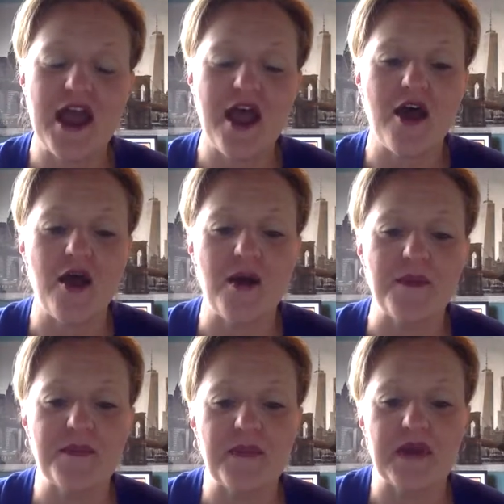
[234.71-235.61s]

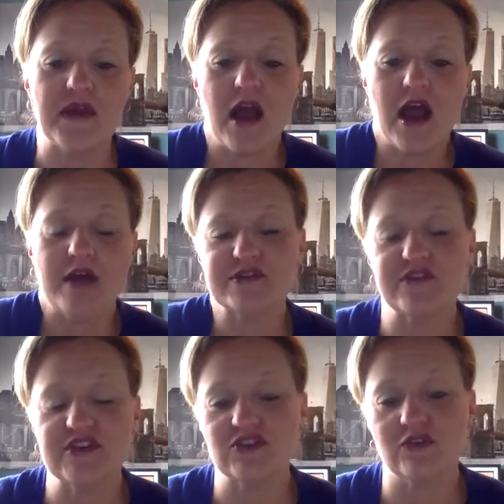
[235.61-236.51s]
But
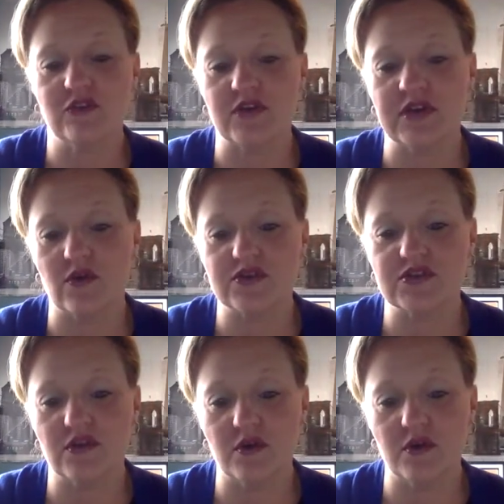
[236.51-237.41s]
observational learning
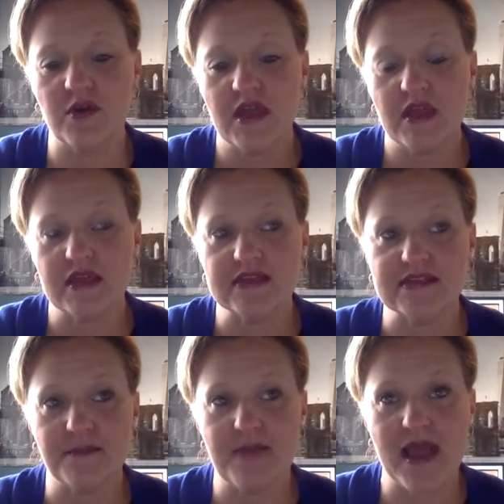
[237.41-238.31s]
also is
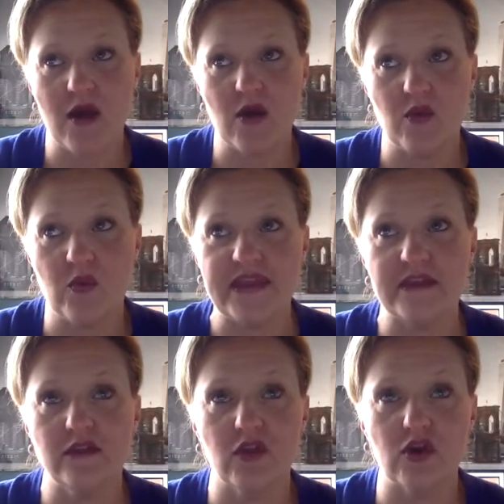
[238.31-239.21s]
about we
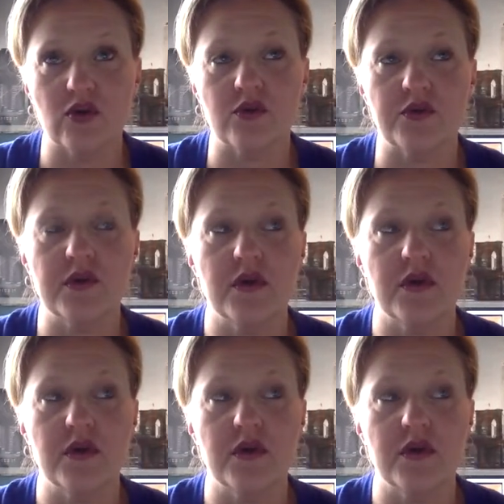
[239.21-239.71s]
learn